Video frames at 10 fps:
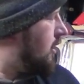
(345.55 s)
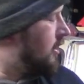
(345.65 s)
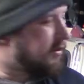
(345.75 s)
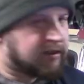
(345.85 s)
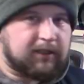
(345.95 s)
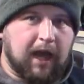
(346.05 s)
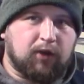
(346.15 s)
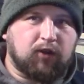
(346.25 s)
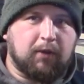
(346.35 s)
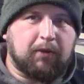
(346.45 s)
It's a
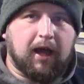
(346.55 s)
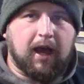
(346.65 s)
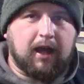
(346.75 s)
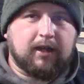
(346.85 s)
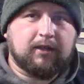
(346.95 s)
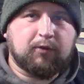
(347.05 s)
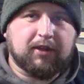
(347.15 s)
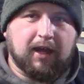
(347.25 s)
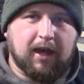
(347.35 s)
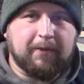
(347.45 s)
stock red block with
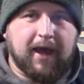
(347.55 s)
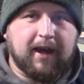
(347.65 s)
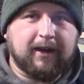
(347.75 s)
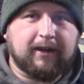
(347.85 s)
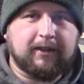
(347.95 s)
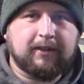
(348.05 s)
an automatic.